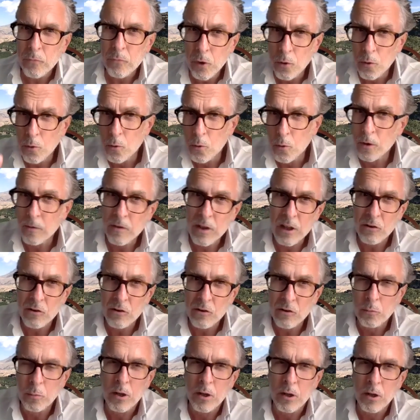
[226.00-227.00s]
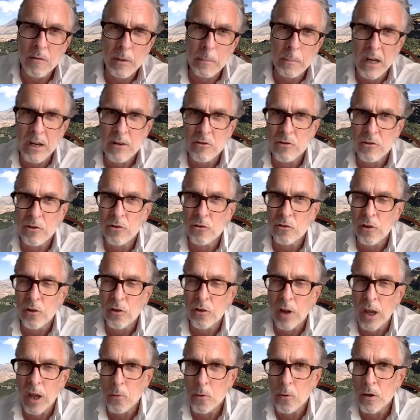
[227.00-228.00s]
All of these were COVID patients,
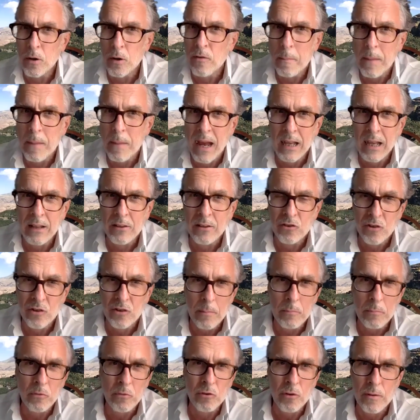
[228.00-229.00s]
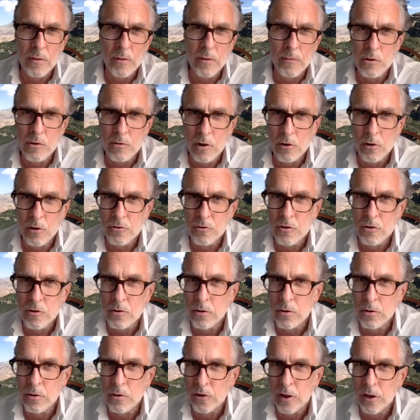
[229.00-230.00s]
and all of them had some sort of neurological
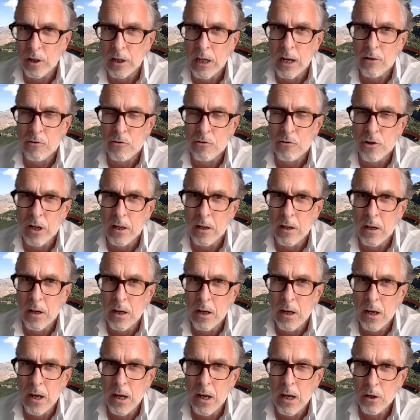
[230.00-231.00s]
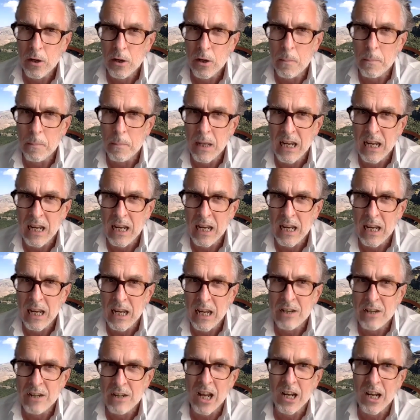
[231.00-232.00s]
or psychiatric
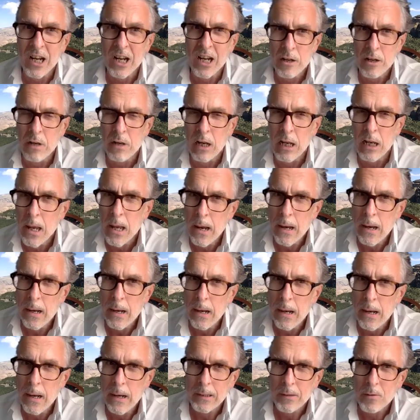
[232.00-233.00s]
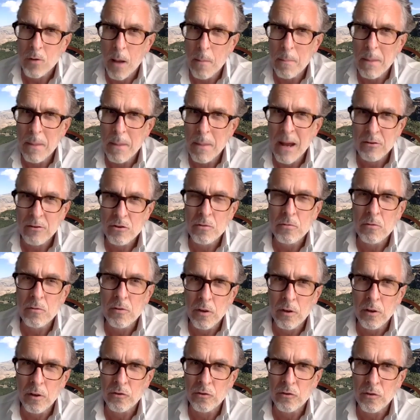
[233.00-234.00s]
complication acutely. About
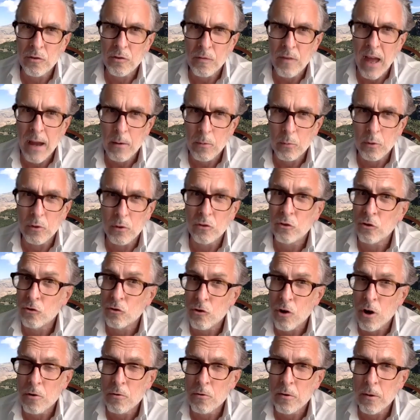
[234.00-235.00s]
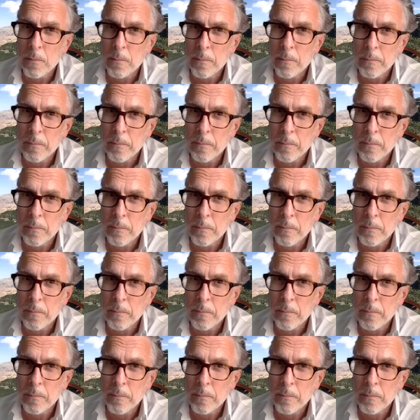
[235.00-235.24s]
two-thirds of that was stroke.